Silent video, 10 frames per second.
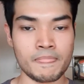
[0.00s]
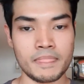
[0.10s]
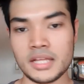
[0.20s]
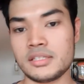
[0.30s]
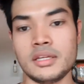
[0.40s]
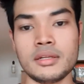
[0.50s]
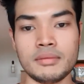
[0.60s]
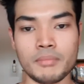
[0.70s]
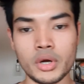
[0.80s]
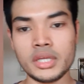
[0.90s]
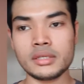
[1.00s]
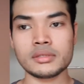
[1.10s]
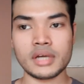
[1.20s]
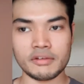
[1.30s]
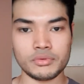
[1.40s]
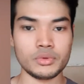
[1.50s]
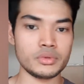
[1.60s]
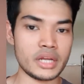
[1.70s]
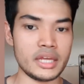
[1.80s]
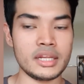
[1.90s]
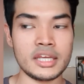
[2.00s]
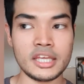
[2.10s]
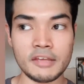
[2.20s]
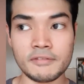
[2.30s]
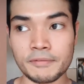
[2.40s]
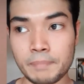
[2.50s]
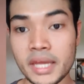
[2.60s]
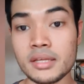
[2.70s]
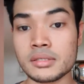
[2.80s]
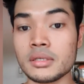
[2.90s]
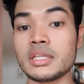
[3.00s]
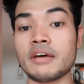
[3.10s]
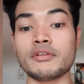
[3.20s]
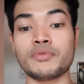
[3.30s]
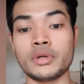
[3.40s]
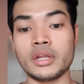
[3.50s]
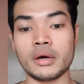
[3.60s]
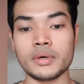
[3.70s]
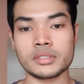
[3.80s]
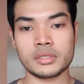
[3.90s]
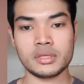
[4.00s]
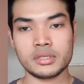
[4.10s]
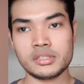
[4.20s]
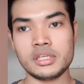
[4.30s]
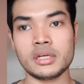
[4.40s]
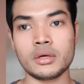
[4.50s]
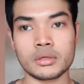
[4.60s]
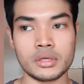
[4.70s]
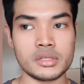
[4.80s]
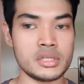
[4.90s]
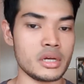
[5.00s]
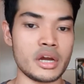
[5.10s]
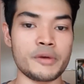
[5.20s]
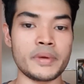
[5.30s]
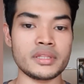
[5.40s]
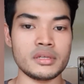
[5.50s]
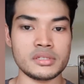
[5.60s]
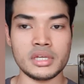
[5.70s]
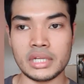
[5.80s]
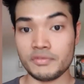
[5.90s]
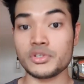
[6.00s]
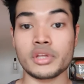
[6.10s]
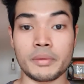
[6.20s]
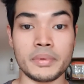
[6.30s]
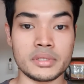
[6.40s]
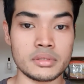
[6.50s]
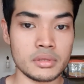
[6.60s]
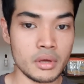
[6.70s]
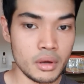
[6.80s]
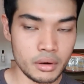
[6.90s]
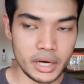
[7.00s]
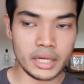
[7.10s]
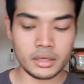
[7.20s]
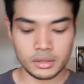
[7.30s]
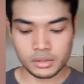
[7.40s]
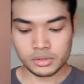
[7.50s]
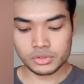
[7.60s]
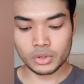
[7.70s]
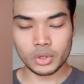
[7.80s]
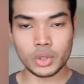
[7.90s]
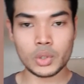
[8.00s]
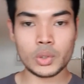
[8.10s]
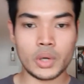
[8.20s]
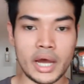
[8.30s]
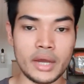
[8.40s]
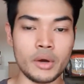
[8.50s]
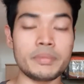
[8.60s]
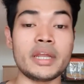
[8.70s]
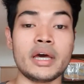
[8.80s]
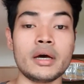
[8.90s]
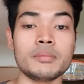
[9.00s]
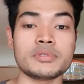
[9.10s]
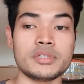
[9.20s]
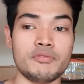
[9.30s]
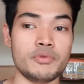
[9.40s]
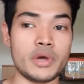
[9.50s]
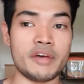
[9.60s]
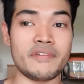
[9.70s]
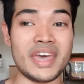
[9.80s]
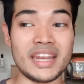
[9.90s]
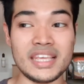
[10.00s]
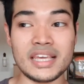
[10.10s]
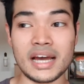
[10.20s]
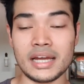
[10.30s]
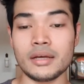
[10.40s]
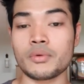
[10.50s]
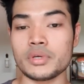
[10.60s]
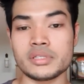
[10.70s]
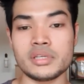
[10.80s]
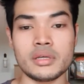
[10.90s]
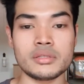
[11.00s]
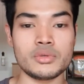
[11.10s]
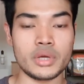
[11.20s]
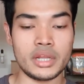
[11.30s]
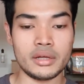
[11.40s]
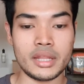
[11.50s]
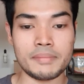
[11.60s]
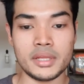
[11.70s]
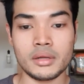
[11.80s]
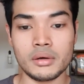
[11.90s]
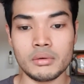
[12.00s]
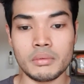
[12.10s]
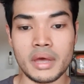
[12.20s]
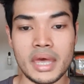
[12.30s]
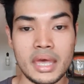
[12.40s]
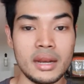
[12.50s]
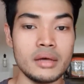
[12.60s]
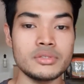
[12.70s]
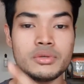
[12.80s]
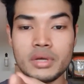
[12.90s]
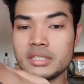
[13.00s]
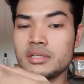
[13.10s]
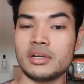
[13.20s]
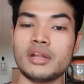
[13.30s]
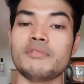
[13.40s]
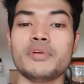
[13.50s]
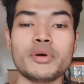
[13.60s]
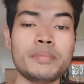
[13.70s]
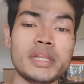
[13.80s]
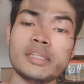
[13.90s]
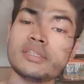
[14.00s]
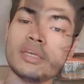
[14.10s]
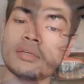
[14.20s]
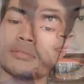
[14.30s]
That's it, morning, afternoon, night. If the pain is still there after 48 hours, see a doctor, see a chiropractor, see a physiotherapist, right? So I hope that helps. If you have any other questions, you can let me know, and I'll see you guys in another video of BDT.